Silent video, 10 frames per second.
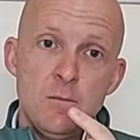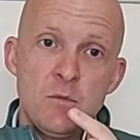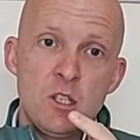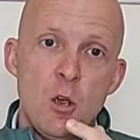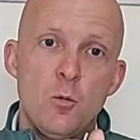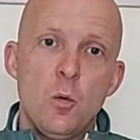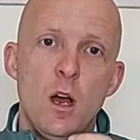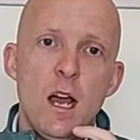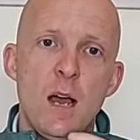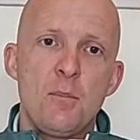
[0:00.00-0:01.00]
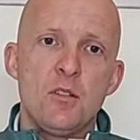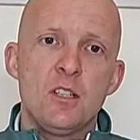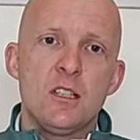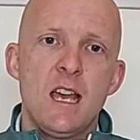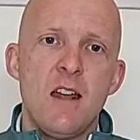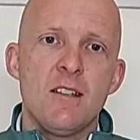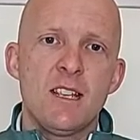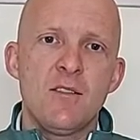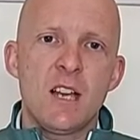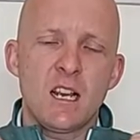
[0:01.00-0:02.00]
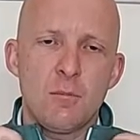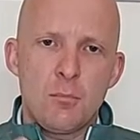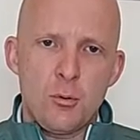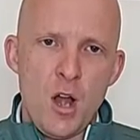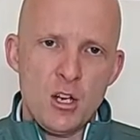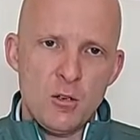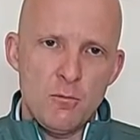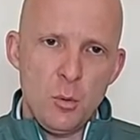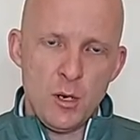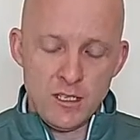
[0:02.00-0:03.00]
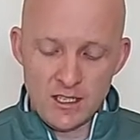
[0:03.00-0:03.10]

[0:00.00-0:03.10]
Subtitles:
So what happens is there, it gives that compression point.